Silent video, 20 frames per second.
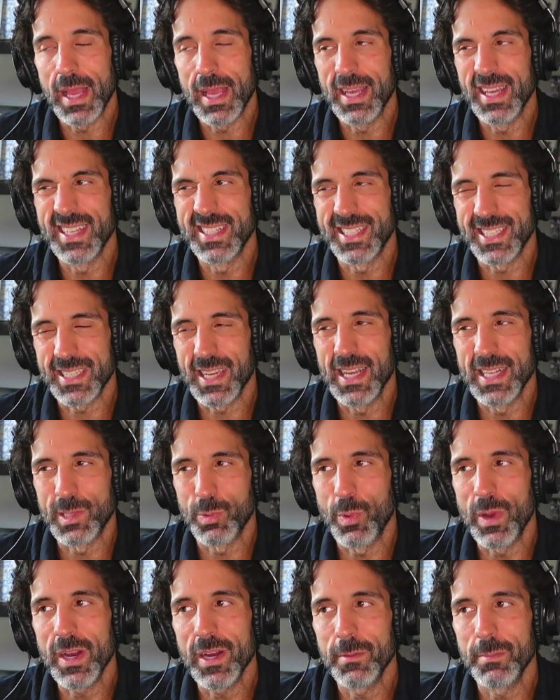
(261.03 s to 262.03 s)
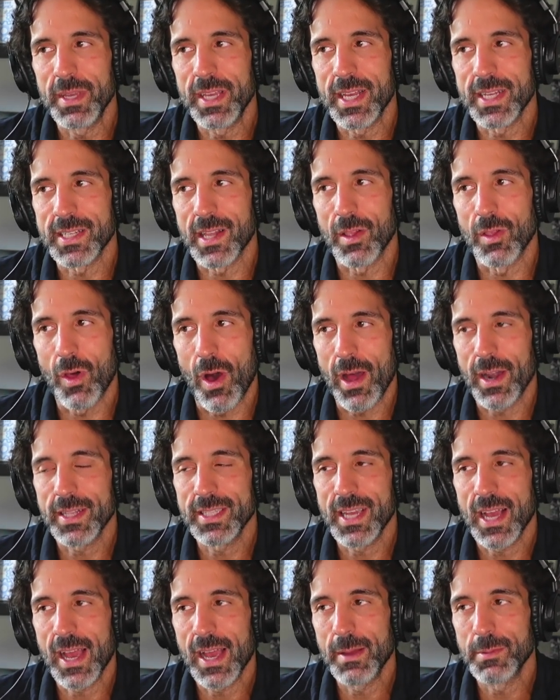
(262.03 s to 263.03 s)
it's weird because a lot of
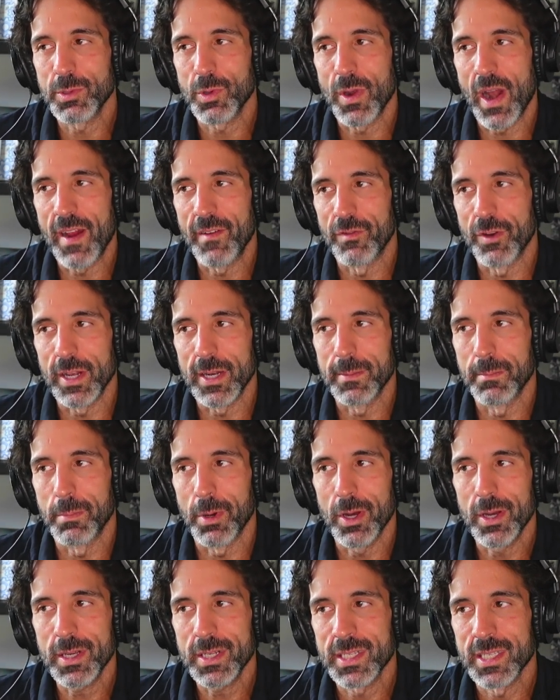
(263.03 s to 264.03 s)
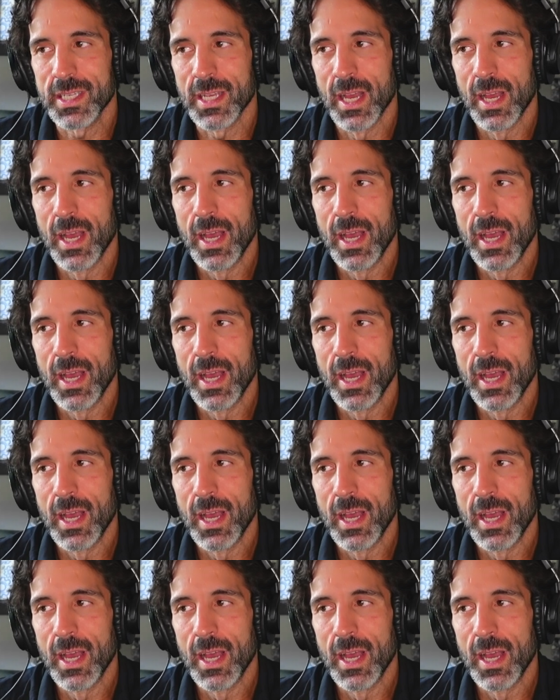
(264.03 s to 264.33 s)
times when I've written books,